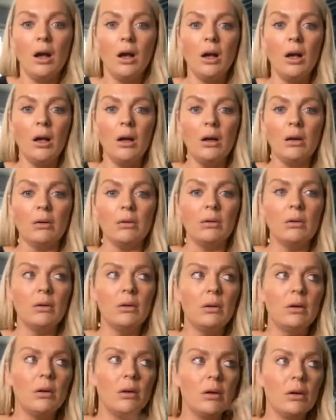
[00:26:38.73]
Oh,
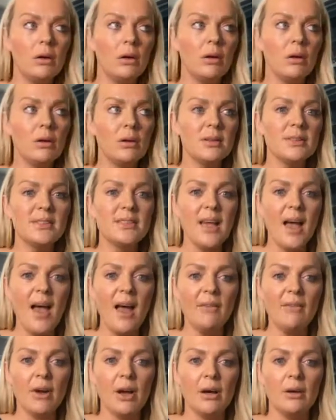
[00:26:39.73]

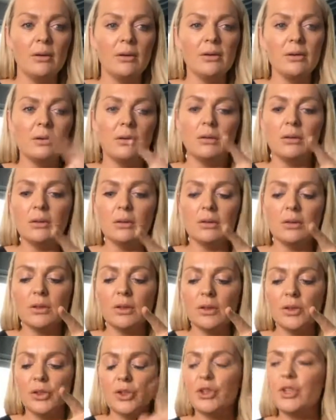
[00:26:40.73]
Sarah,
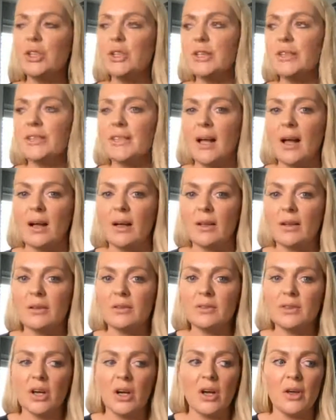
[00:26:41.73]
she does that
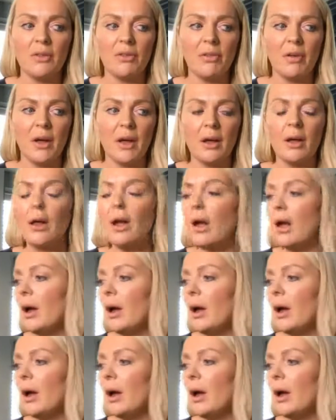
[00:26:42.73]
diet thing.